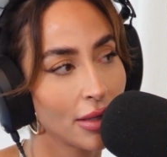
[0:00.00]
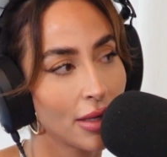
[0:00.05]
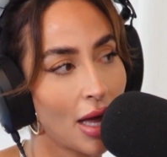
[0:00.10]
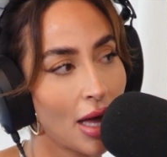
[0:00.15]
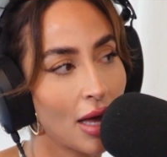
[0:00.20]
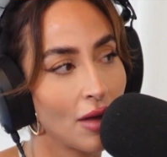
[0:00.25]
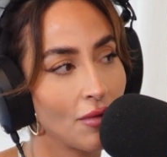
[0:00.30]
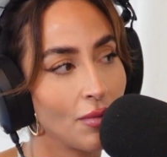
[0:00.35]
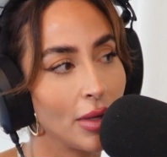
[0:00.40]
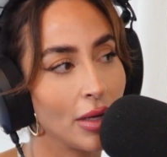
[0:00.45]

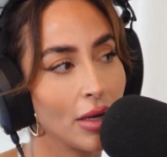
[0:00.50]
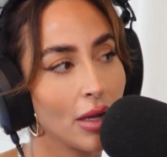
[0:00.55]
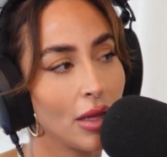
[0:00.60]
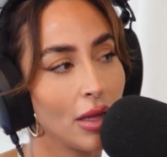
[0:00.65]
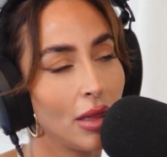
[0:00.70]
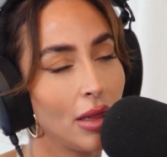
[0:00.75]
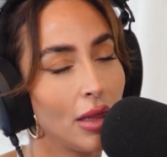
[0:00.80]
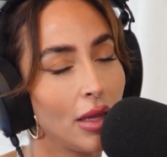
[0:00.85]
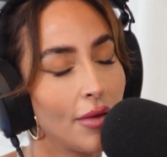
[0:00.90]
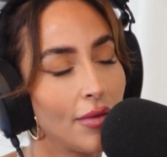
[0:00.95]
I've been
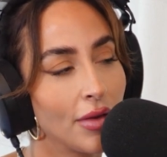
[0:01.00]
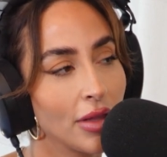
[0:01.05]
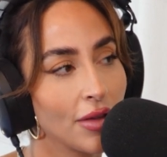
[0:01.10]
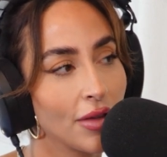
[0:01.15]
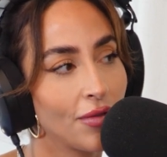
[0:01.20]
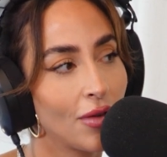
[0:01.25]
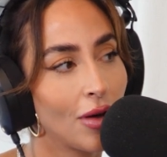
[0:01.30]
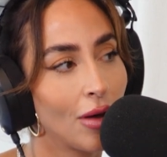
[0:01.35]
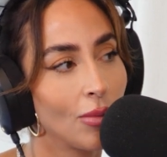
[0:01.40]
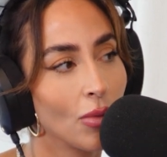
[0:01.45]
loving the
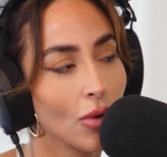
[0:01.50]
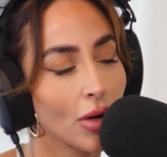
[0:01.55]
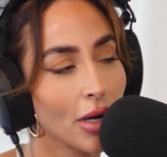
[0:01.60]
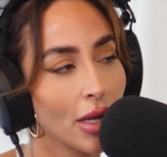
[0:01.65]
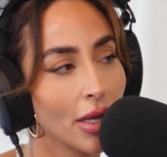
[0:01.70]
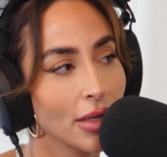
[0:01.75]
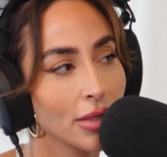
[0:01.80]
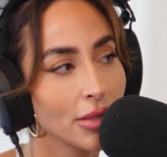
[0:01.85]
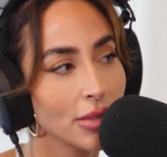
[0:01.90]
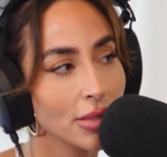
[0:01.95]
fall
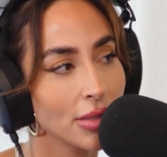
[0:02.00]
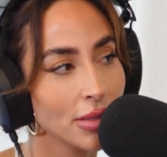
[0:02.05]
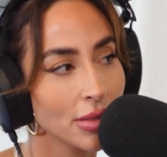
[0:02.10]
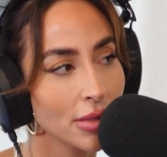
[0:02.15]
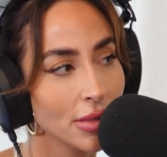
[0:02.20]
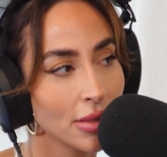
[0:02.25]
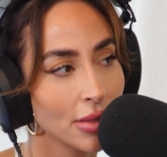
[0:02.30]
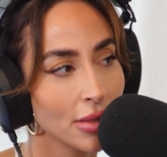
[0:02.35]
mornings,